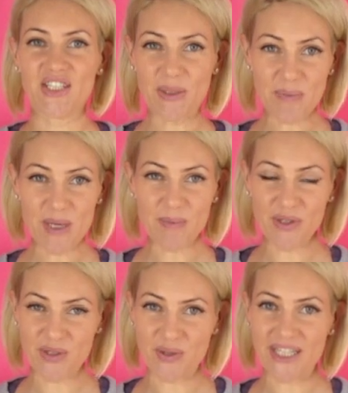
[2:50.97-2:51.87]
Tip
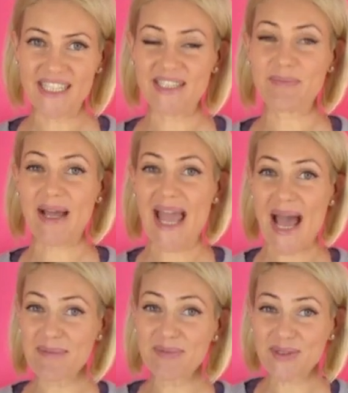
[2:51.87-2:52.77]
number three is my
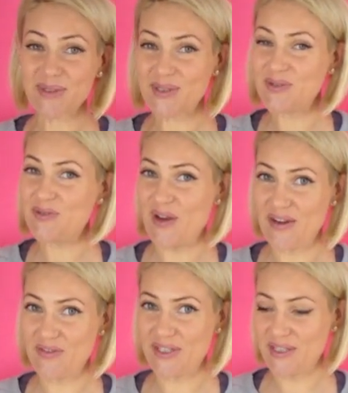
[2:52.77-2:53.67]
absolute
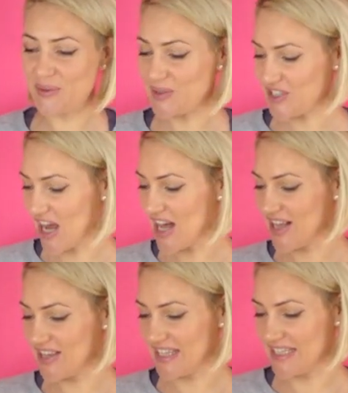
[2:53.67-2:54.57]
favourite, which
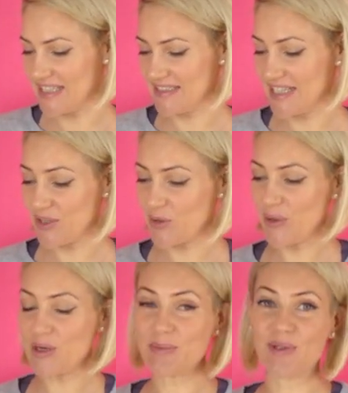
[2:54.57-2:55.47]
are these
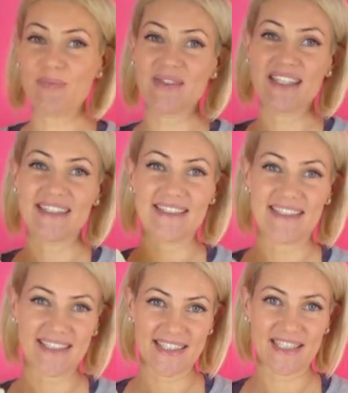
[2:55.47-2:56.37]
incredible
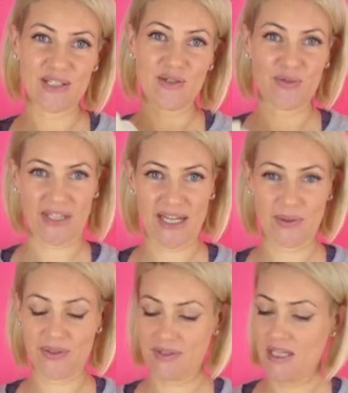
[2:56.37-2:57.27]
silicone
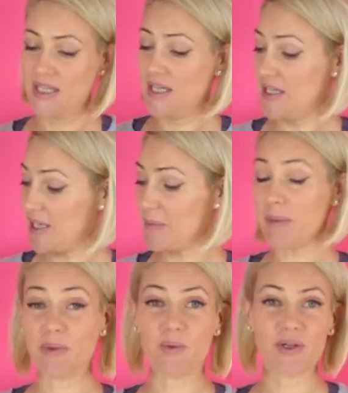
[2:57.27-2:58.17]
flowers. Now, you
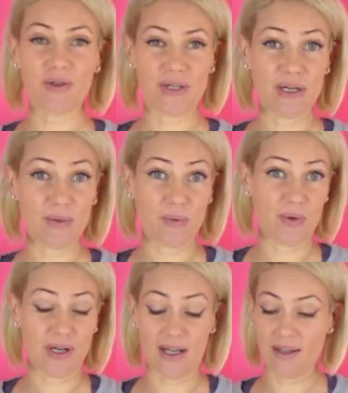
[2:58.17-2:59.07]
might be wondering,
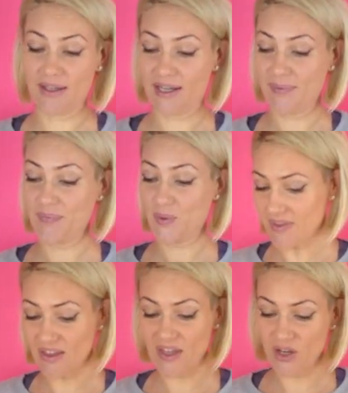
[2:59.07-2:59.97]
what are they?